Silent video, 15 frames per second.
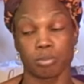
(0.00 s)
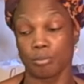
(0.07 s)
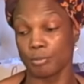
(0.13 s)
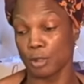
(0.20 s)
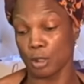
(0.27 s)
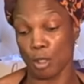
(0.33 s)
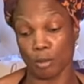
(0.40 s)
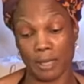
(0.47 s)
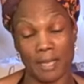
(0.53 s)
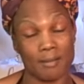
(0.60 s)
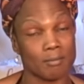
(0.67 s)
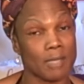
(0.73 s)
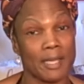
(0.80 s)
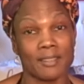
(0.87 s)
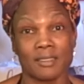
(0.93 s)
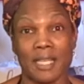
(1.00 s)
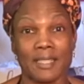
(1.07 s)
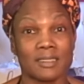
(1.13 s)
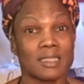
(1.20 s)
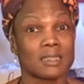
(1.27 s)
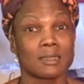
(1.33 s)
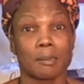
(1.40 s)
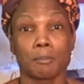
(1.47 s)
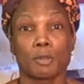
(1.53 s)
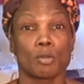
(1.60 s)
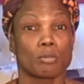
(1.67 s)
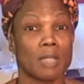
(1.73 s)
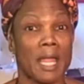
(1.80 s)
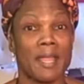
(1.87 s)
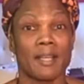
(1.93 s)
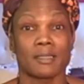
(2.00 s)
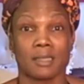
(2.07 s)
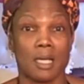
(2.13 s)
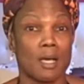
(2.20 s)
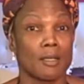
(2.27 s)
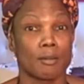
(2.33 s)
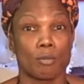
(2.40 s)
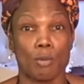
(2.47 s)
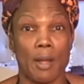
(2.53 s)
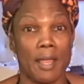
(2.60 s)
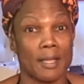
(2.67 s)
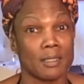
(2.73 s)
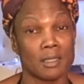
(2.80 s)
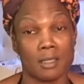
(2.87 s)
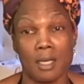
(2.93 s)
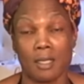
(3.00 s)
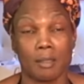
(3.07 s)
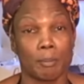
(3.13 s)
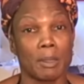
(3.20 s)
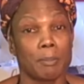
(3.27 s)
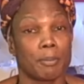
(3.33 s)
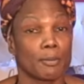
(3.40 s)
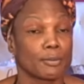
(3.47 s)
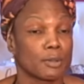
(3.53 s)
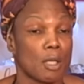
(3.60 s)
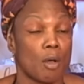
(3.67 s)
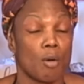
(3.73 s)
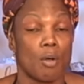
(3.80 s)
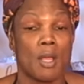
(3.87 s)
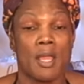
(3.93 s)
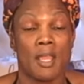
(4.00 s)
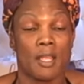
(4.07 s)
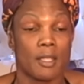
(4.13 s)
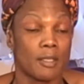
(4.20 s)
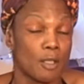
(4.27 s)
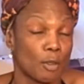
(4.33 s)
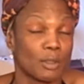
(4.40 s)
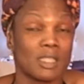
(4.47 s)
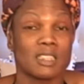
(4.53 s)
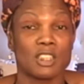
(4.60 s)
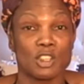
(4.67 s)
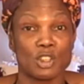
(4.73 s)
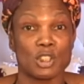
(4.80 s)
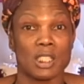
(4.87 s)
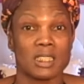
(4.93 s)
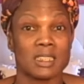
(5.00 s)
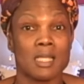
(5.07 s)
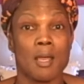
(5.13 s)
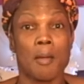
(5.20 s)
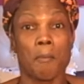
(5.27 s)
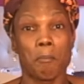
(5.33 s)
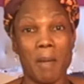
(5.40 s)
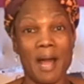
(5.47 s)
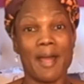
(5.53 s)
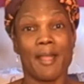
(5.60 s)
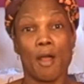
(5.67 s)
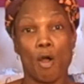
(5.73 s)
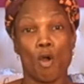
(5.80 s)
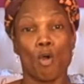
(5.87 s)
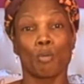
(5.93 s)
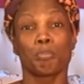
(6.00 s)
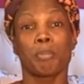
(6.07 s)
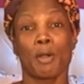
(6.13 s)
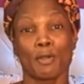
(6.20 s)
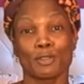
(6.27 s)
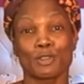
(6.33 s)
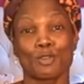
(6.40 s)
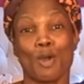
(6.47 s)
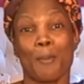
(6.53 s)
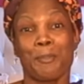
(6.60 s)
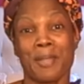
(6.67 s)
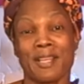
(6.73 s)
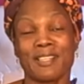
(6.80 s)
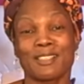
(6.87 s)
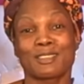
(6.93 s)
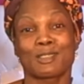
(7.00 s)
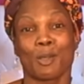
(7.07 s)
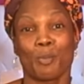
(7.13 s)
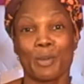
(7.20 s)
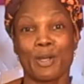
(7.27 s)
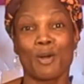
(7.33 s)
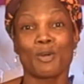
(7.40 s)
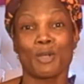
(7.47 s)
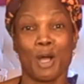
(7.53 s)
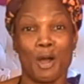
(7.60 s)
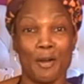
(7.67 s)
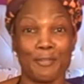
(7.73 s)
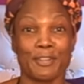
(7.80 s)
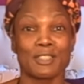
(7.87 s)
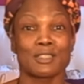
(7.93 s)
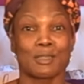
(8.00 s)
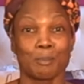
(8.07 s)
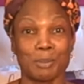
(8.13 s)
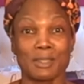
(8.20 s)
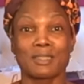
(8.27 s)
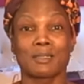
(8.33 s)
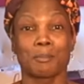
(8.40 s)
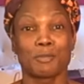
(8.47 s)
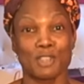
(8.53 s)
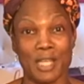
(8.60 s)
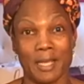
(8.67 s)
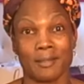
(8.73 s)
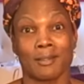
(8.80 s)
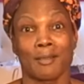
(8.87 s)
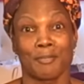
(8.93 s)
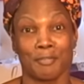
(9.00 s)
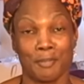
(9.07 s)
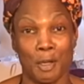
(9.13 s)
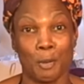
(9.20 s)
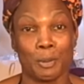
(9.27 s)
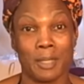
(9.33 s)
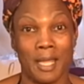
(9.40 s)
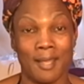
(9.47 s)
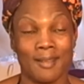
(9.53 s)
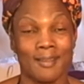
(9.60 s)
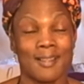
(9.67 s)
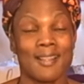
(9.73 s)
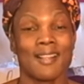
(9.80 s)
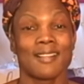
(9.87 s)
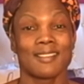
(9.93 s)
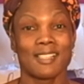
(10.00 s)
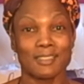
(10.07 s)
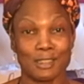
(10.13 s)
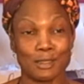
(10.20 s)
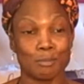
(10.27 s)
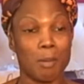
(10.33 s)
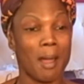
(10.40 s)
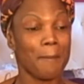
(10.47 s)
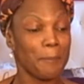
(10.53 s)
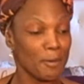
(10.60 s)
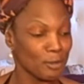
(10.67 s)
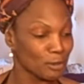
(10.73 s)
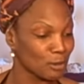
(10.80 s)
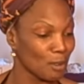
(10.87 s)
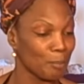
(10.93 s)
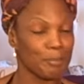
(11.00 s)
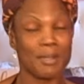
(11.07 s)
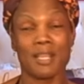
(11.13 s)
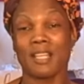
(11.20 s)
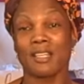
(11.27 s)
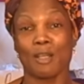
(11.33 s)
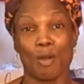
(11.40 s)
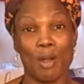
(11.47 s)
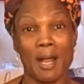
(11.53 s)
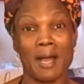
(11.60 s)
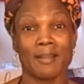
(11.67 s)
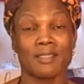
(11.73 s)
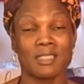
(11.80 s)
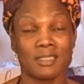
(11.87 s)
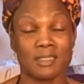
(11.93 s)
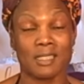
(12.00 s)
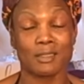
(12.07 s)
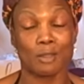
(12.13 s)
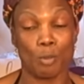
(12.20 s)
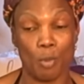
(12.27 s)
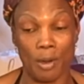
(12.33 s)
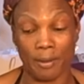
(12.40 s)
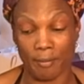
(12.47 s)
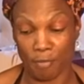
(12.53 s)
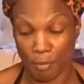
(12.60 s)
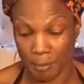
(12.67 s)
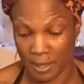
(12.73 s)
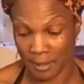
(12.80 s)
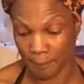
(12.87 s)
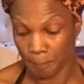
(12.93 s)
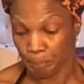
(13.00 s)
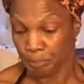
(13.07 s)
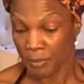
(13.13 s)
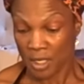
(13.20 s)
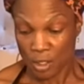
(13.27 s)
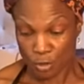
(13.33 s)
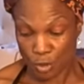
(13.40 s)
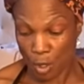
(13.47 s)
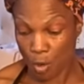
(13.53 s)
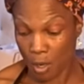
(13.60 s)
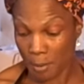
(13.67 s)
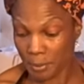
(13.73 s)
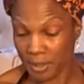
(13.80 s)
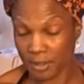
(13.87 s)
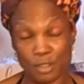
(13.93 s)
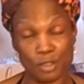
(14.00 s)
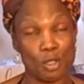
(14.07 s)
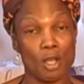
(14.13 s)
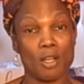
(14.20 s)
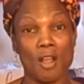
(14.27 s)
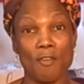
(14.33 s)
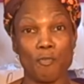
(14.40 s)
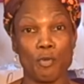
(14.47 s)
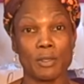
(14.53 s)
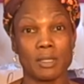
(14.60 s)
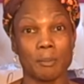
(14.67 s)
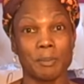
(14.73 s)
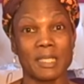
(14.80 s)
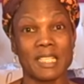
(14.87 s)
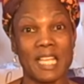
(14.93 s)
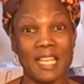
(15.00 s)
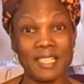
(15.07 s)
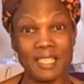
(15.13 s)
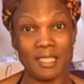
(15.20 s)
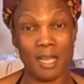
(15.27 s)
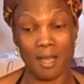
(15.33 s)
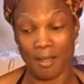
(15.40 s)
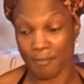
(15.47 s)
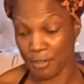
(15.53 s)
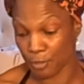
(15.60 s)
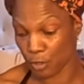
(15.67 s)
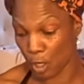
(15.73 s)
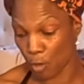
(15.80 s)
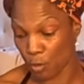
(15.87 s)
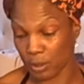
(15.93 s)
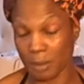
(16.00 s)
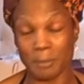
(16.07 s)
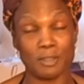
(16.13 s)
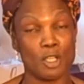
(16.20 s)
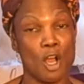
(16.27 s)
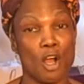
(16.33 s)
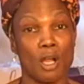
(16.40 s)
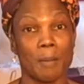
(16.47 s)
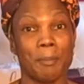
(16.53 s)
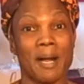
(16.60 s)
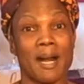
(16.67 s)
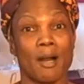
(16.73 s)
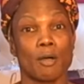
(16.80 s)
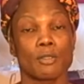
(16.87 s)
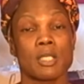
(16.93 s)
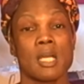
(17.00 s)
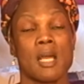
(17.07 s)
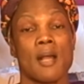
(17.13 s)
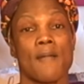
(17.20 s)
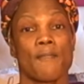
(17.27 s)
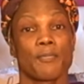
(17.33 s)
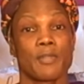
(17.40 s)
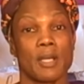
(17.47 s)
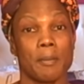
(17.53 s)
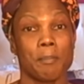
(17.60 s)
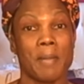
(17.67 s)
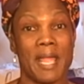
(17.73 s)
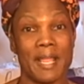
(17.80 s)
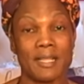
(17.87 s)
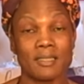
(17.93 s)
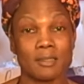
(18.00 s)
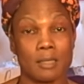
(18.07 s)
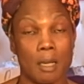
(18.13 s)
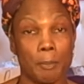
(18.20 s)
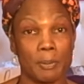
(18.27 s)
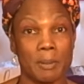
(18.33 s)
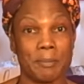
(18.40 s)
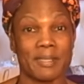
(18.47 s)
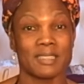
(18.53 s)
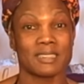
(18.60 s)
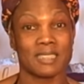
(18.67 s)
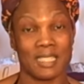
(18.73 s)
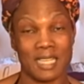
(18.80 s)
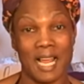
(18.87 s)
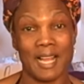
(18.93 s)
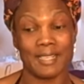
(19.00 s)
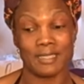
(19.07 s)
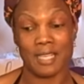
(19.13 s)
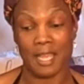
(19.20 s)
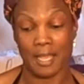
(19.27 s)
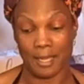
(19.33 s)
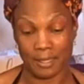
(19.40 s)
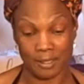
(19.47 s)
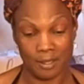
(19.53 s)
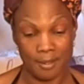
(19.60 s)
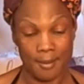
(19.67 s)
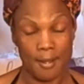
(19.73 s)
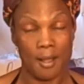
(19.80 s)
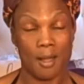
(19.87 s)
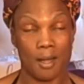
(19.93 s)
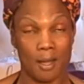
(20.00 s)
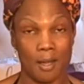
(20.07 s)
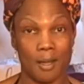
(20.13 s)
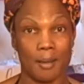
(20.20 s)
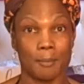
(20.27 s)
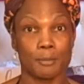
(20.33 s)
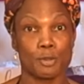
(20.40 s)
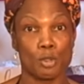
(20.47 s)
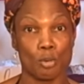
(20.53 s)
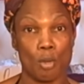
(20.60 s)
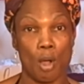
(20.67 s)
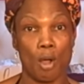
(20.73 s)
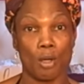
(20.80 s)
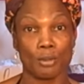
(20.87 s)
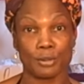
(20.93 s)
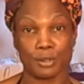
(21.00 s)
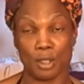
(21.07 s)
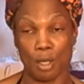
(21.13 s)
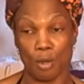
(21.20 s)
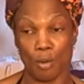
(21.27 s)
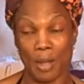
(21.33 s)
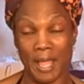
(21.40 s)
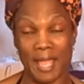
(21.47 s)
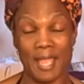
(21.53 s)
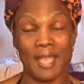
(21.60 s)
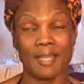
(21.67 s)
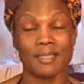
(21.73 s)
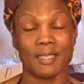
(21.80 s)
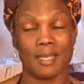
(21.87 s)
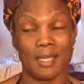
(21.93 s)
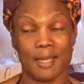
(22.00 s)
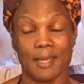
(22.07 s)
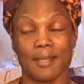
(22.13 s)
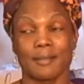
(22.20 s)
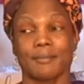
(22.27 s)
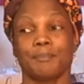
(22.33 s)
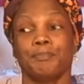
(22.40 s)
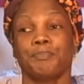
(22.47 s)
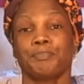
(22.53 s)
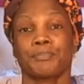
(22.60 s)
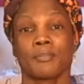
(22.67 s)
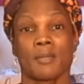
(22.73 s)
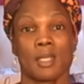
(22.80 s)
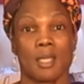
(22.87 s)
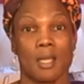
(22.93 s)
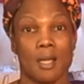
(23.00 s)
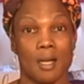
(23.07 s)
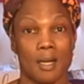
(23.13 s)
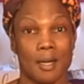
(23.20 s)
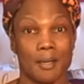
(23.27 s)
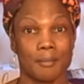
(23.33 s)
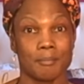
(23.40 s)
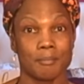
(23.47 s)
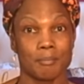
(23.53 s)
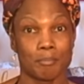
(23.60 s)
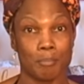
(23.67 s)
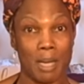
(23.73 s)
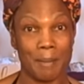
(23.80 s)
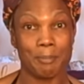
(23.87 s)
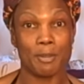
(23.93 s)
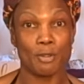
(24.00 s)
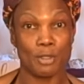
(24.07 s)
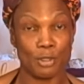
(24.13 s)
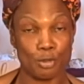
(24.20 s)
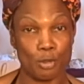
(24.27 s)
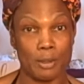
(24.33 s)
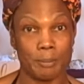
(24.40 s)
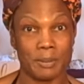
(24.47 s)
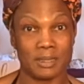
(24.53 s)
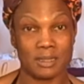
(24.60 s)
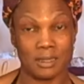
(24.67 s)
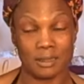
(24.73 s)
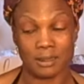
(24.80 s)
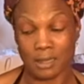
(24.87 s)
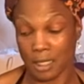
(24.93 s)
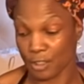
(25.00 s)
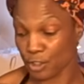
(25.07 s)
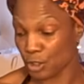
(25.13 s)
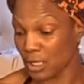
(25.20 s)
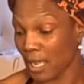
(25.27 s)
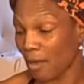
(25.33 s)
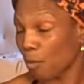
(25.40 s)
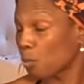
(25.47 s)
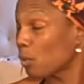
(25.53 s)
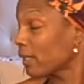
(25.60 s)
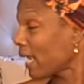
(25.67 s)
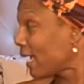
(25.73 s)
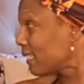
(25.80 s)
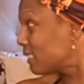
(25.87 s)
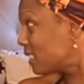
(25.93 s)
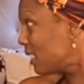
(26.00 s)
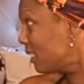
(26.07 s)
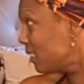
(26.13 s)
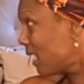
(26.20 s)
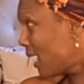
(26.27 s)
you know, they, they, they system do things other way than other people. So, you know, this is just my own personal opinion. So we're going to call this to be subjective okay? This is my personal opinion on how these things are working for me. So I'm start off with the beginning of it, though, and I'm going to talk about the main supplements that I take um, to also aid in um, my beauty treatments and such. Now, what I did